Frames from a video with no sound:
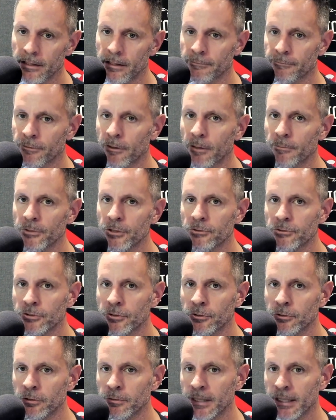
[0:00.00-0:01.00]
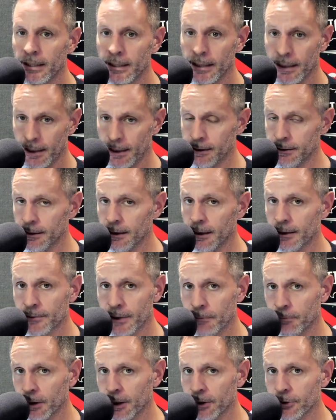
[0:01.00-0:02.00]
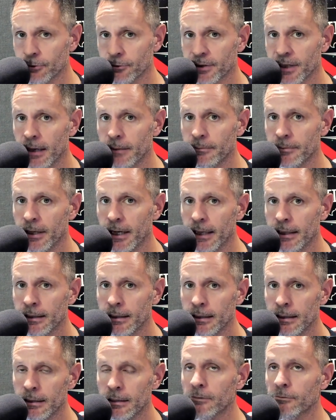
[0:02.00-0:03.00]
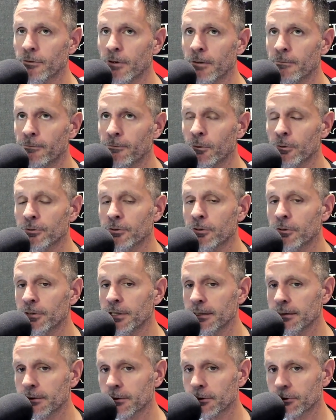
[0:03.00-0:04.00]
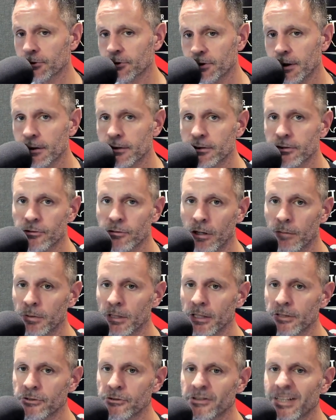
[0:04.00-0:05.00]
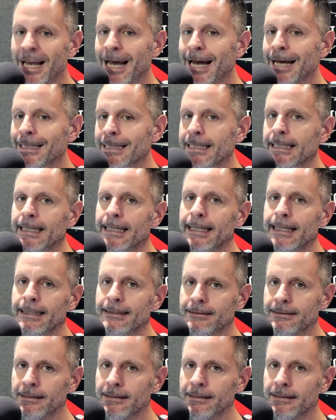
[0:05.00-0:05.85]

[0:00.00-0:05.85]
from YouTube. And then I've got Blazers game day from 4:30 until 6. Trailblazers at the Kings